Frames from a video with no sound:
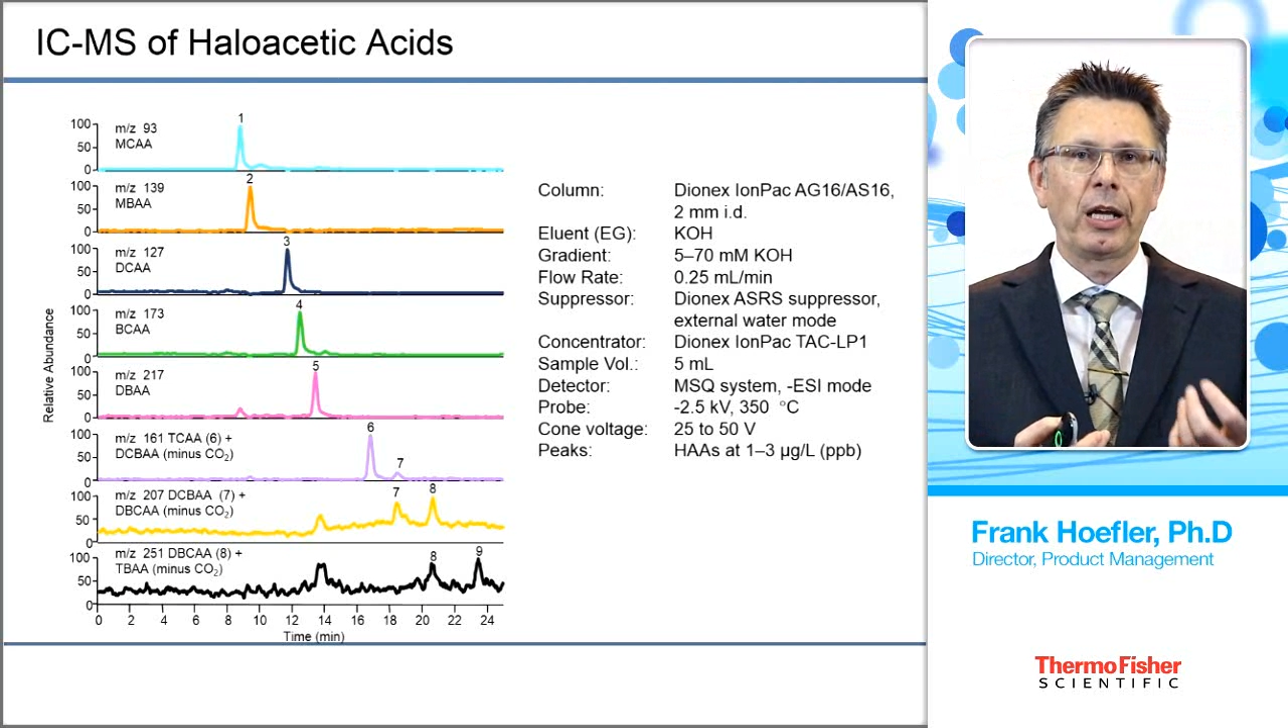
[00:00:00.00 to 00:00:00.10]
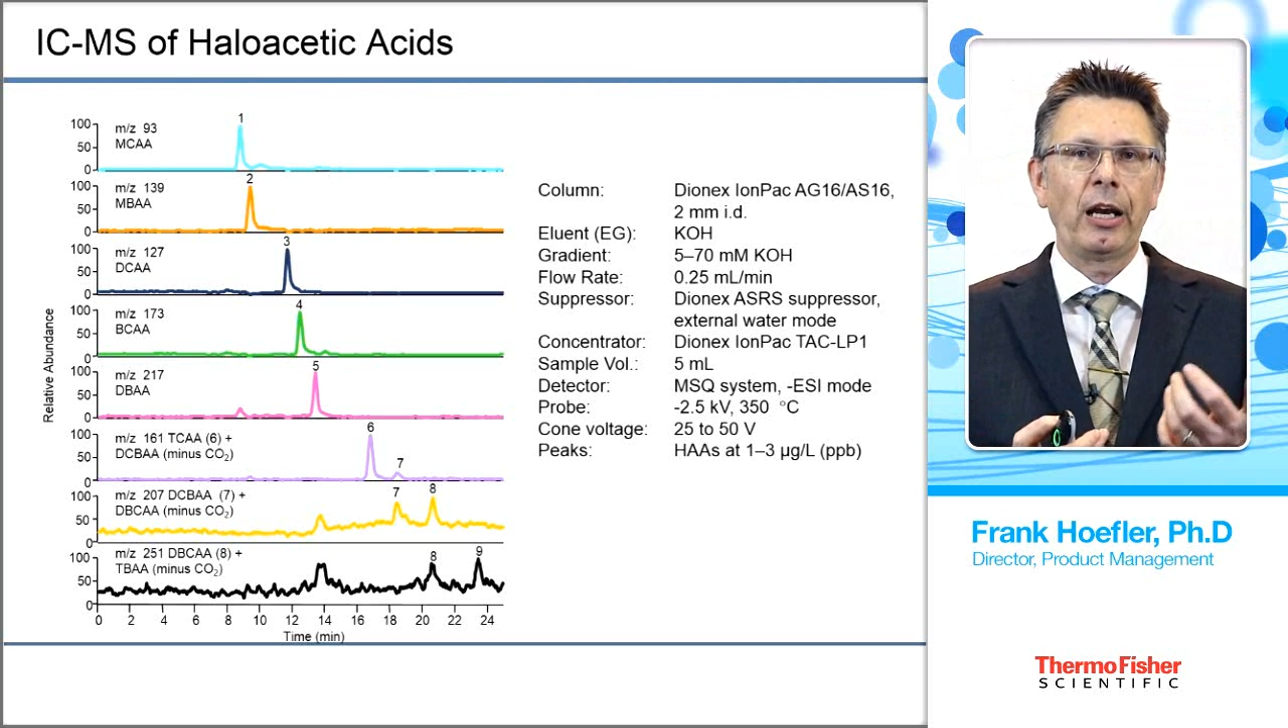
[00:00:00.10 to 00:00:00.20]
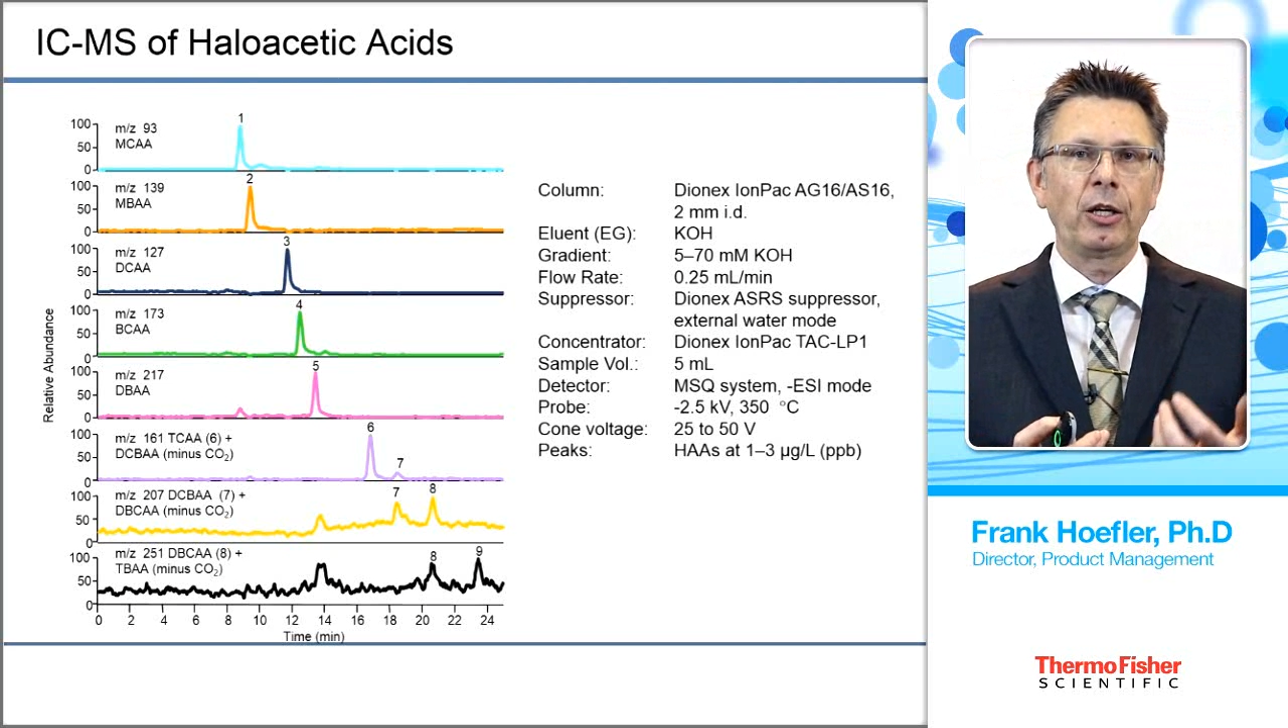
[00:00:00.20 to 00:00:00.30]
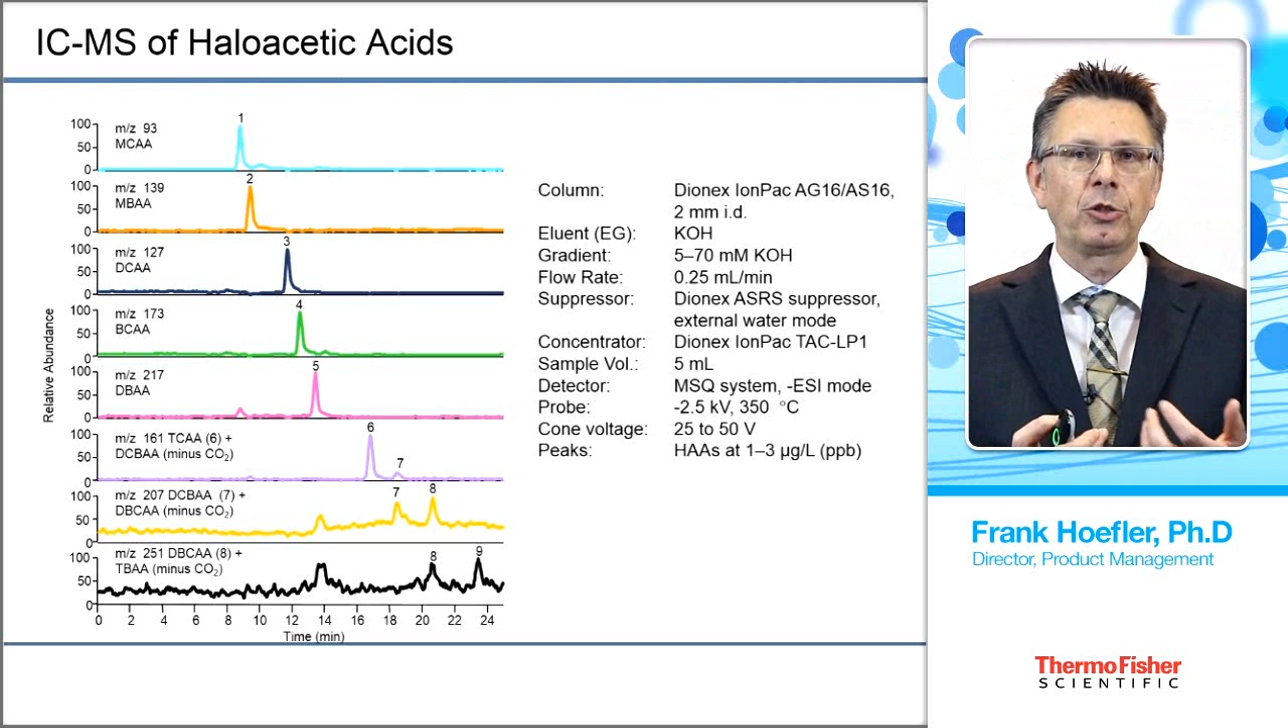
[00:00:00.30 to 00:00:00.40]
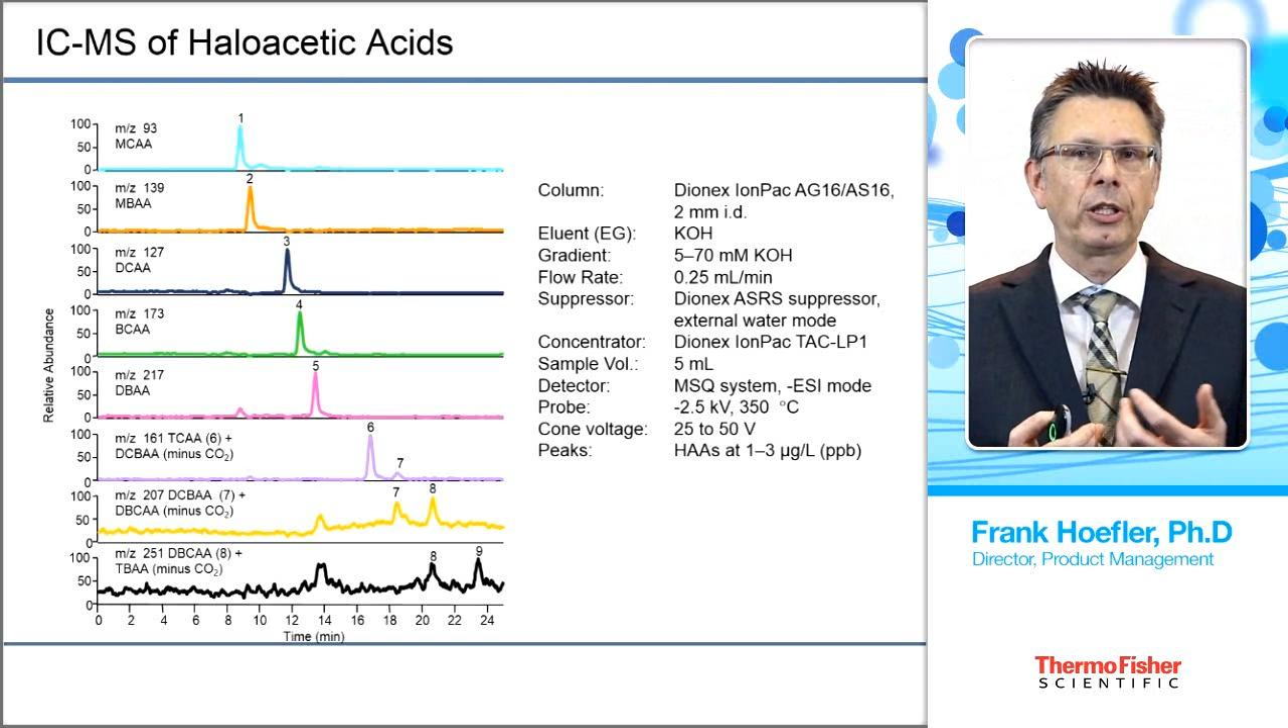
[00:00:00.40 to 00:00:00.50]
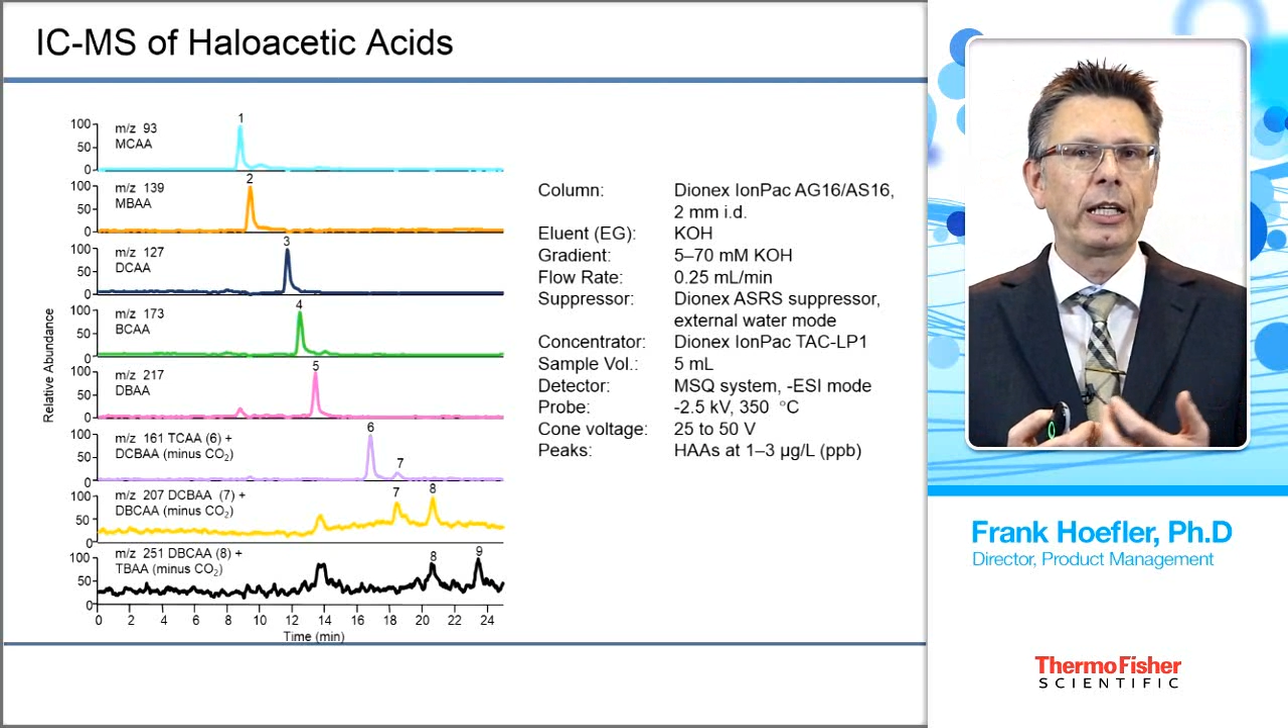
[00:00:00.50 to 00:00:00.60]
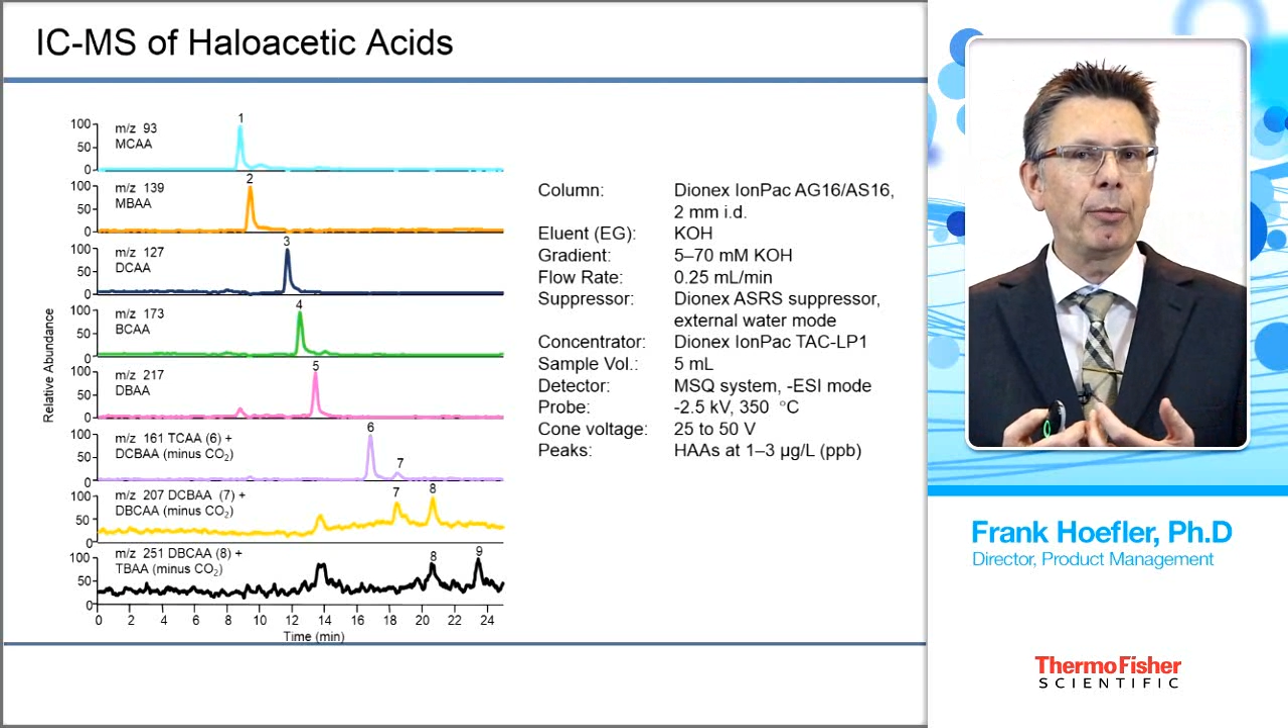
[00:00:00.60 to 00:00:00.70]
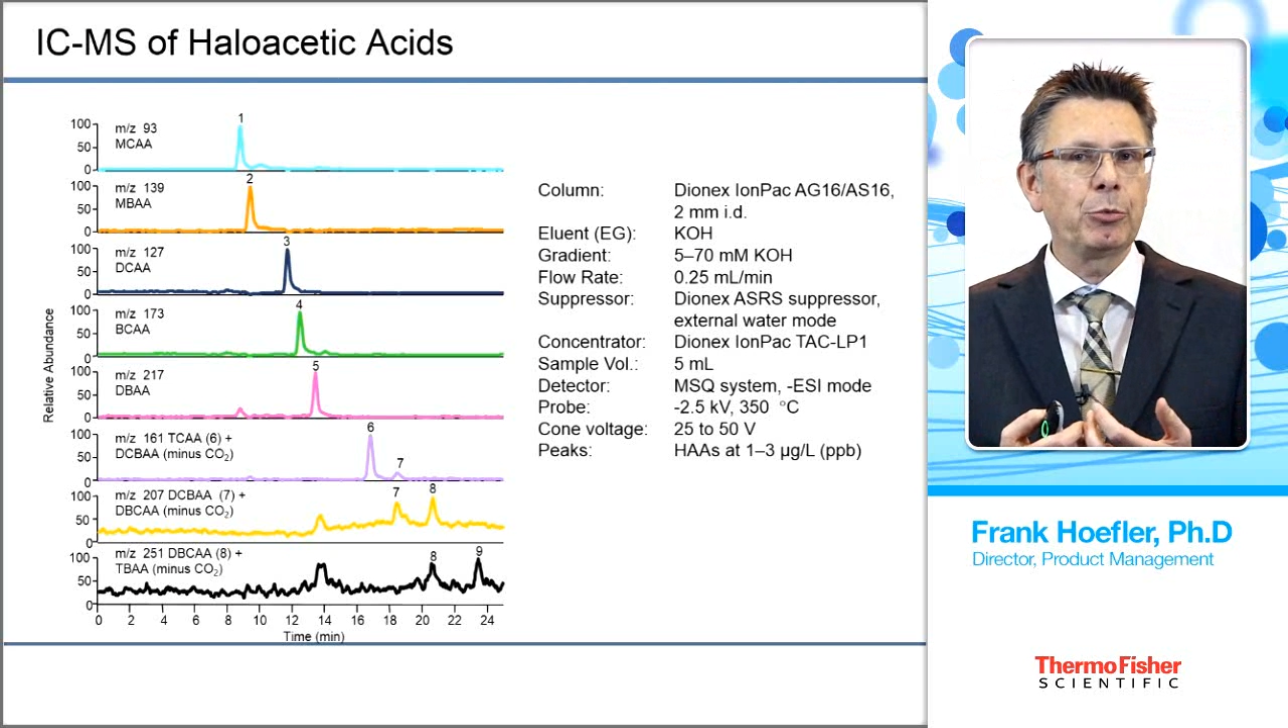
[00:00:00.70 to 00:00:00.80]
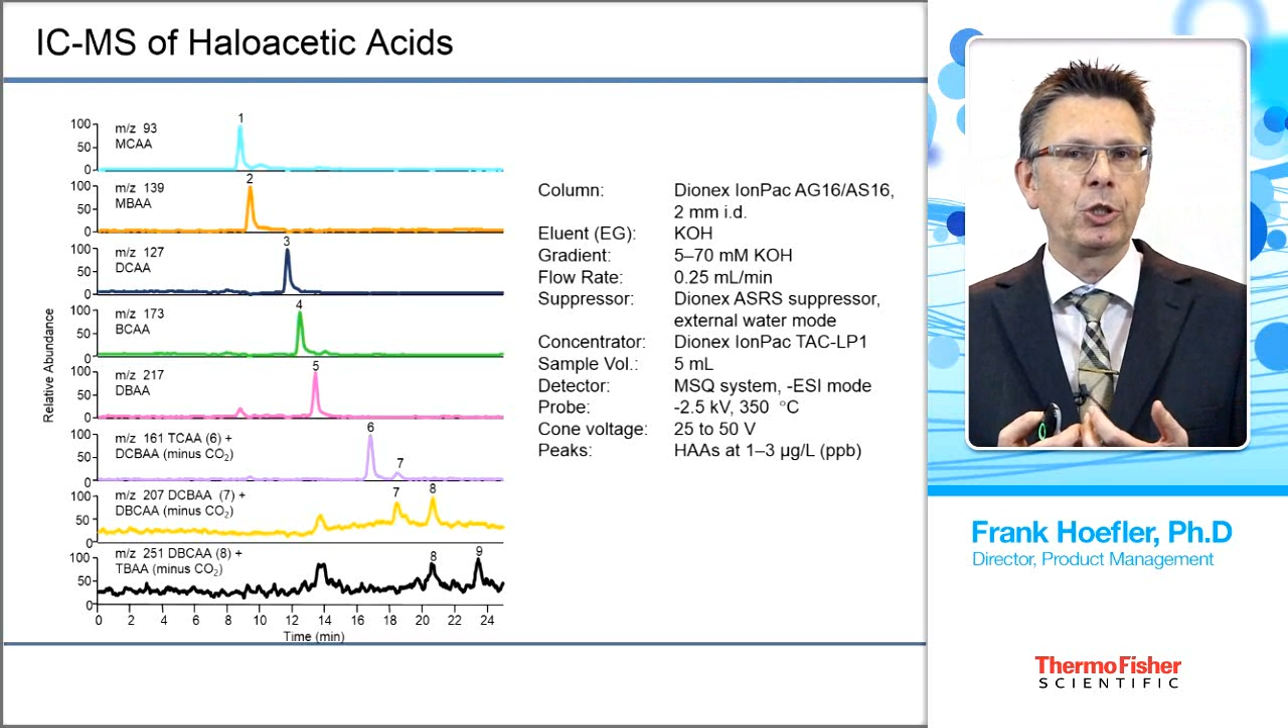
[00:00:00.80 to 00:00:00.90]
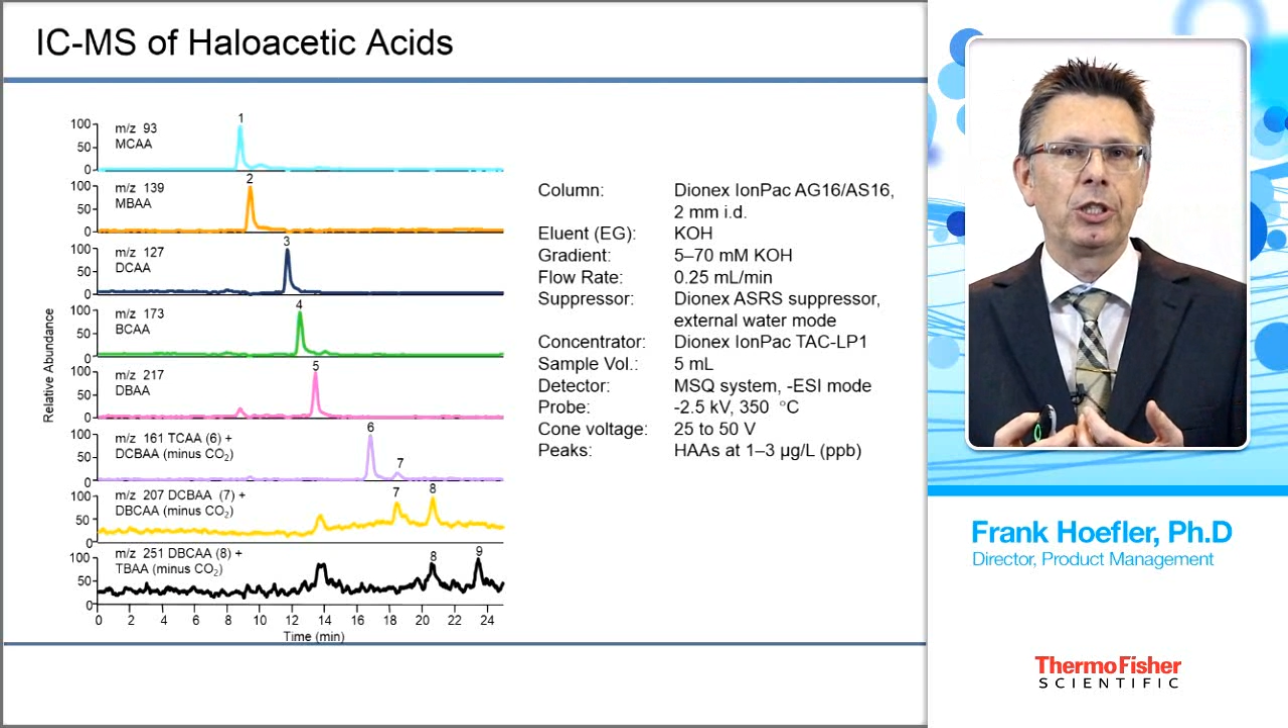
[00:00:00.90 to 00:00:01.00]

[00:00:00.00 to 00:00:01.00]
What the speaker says: electron capture